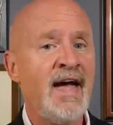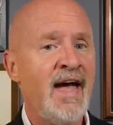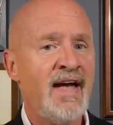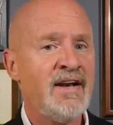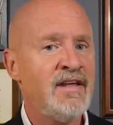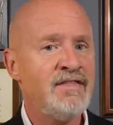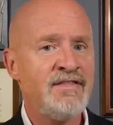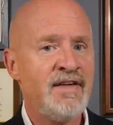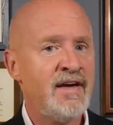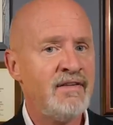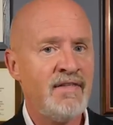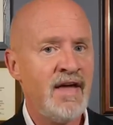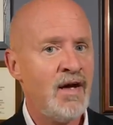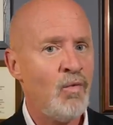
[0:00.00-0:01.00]

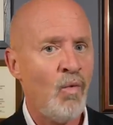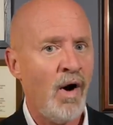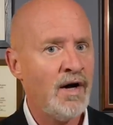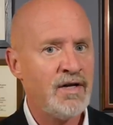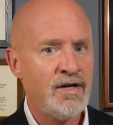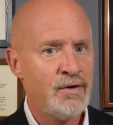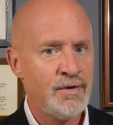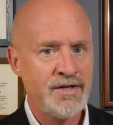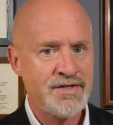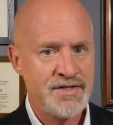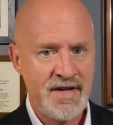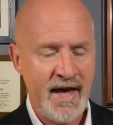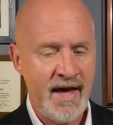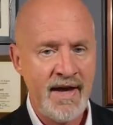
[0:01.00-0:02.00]
anything they want you to
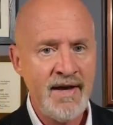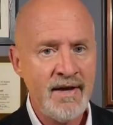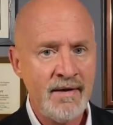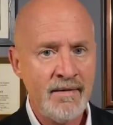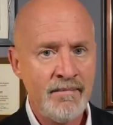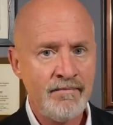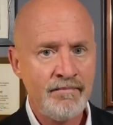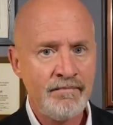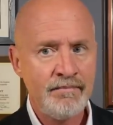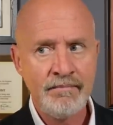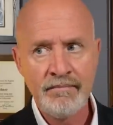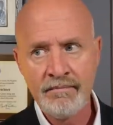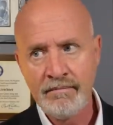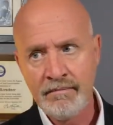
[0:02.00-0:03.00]
say
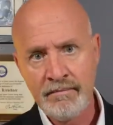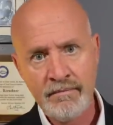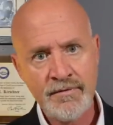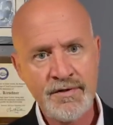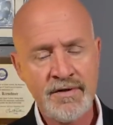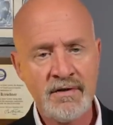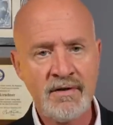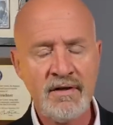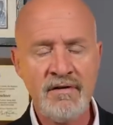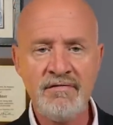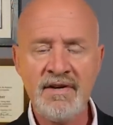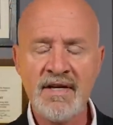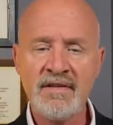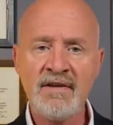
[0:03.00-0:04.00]
to
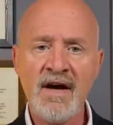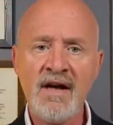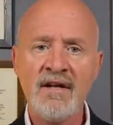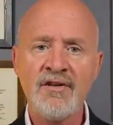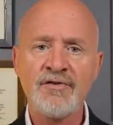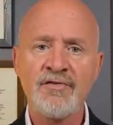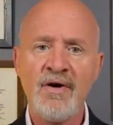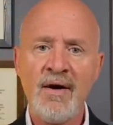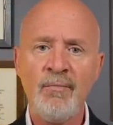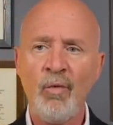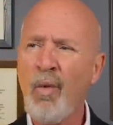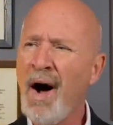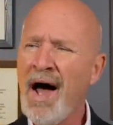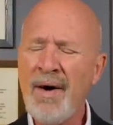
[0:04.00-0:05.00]
convict Donald Trump.
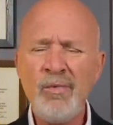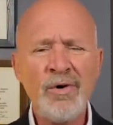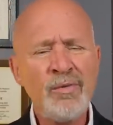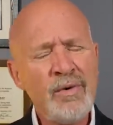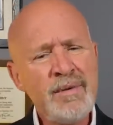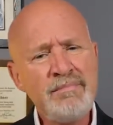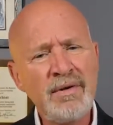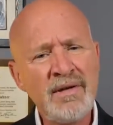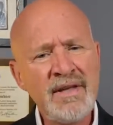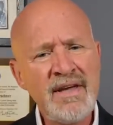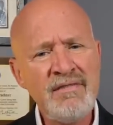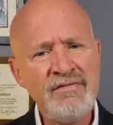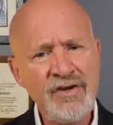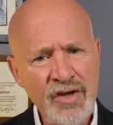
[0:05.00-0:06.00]
Why would we
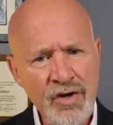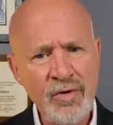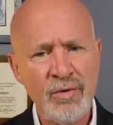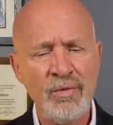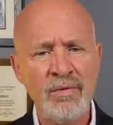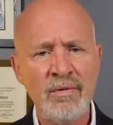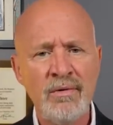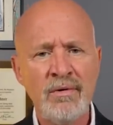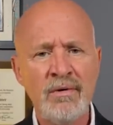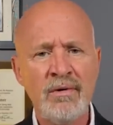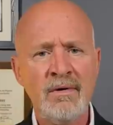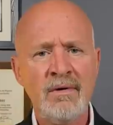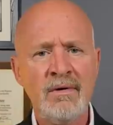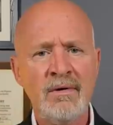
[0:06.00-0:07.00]
believe you?
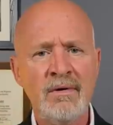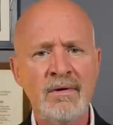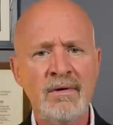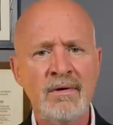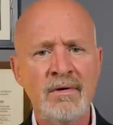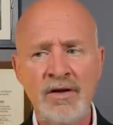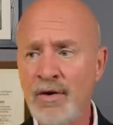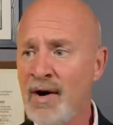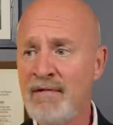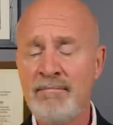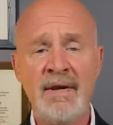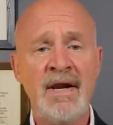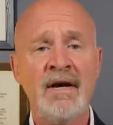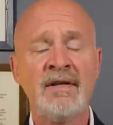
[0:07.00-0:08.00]
You haven't
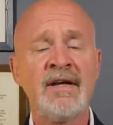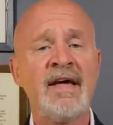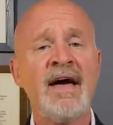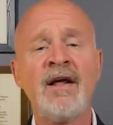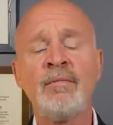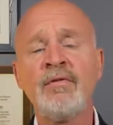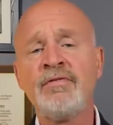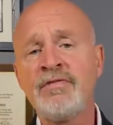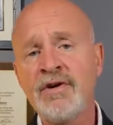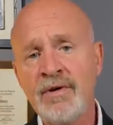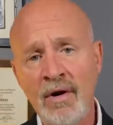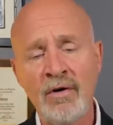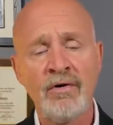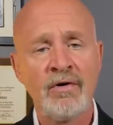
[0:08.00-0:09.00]
been held accountable for
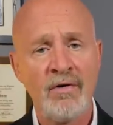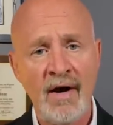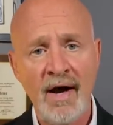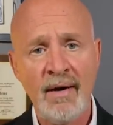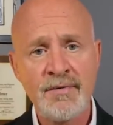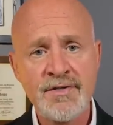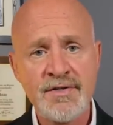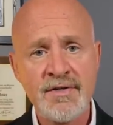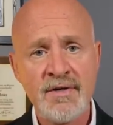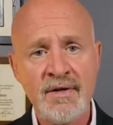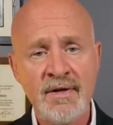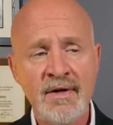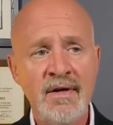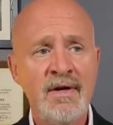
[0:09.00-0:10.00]
your own crimes.
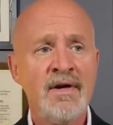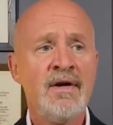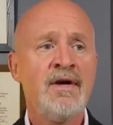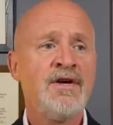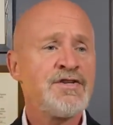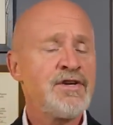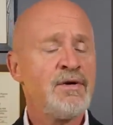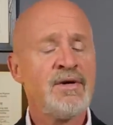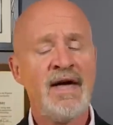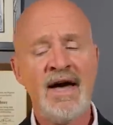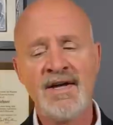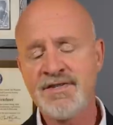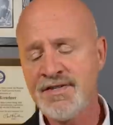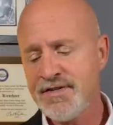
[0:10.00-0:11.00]
So
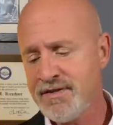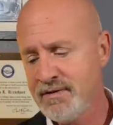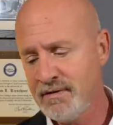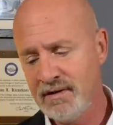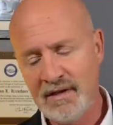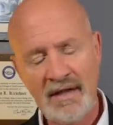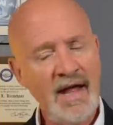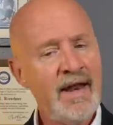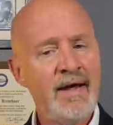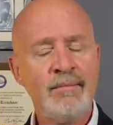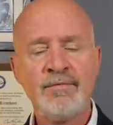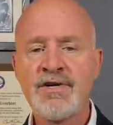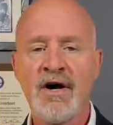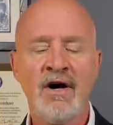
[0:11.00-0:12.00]
yes, let
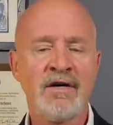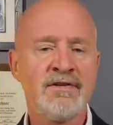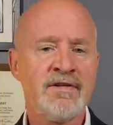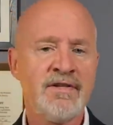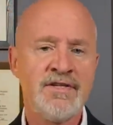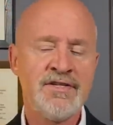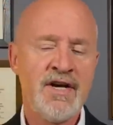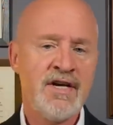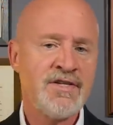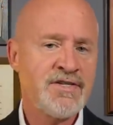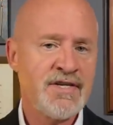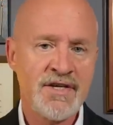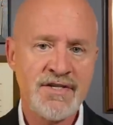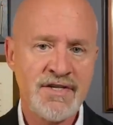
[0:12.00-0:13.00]
him talk to the
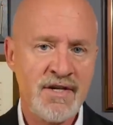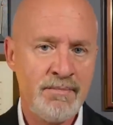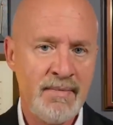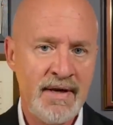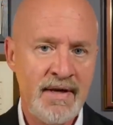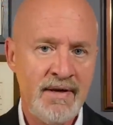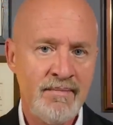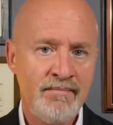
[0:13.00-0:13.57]
J6 committee.